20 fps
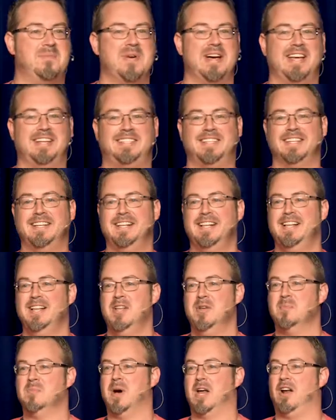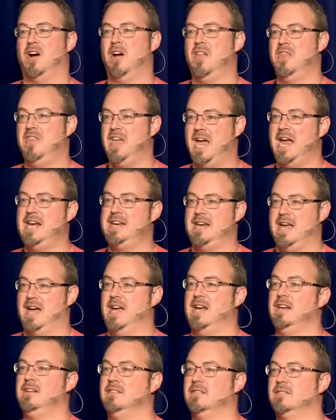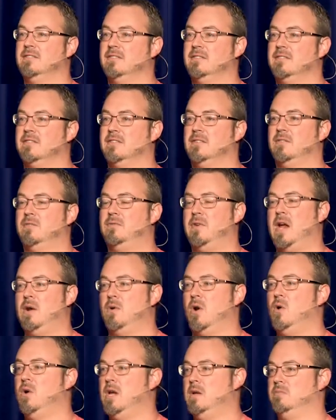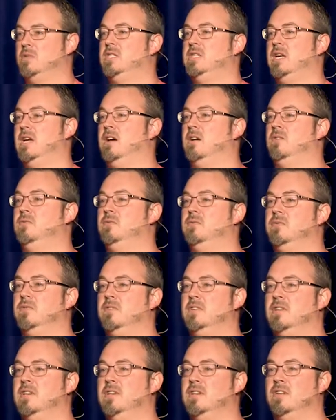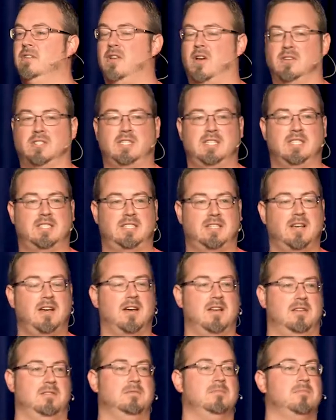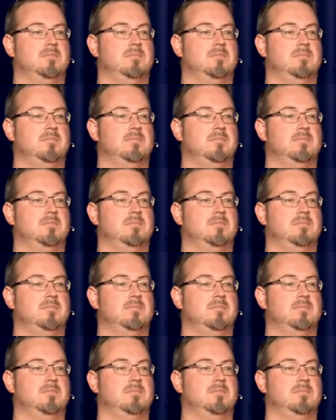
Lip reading: But on that night, Pharaoh himself lost his son.